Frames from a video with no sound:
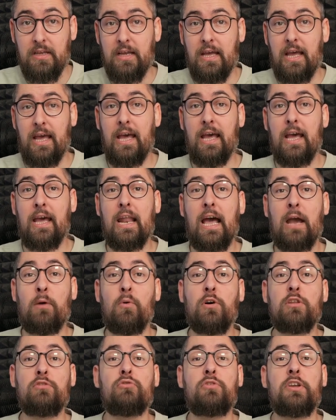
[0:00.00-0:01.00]
and I
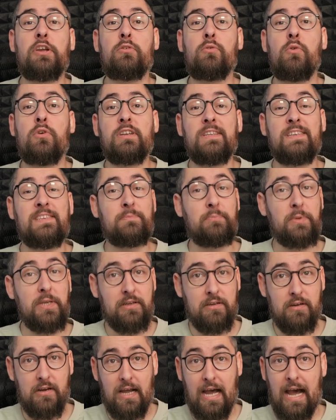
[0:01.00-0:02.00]
want to record the
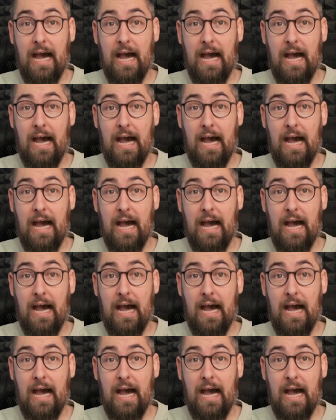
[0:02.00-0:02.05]
speaker,